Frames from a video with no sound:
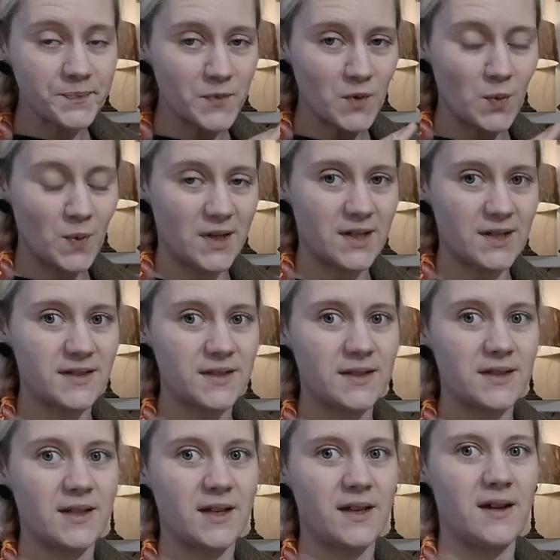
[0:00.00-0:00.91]

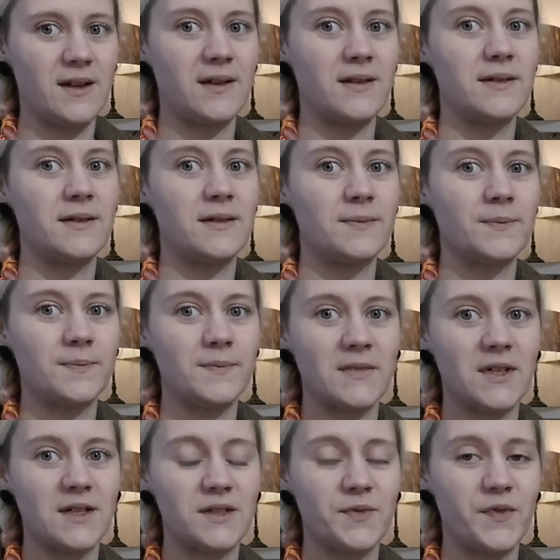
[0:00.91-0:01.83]
was that
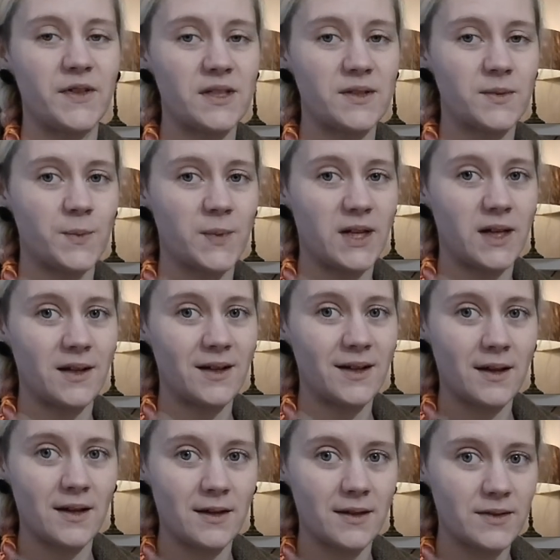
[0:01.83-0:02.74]
it fits me
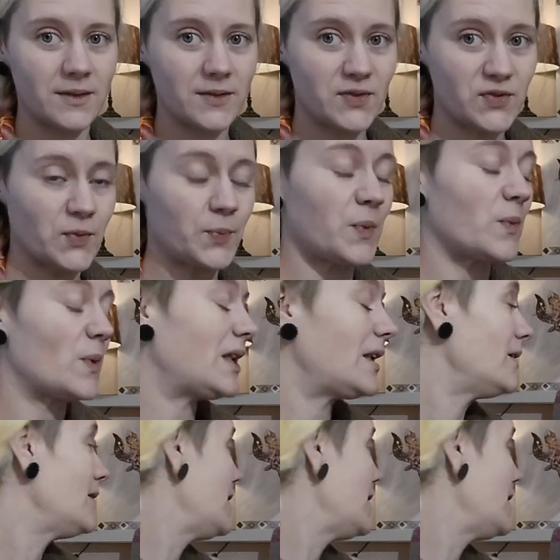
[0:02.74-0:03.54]
super well,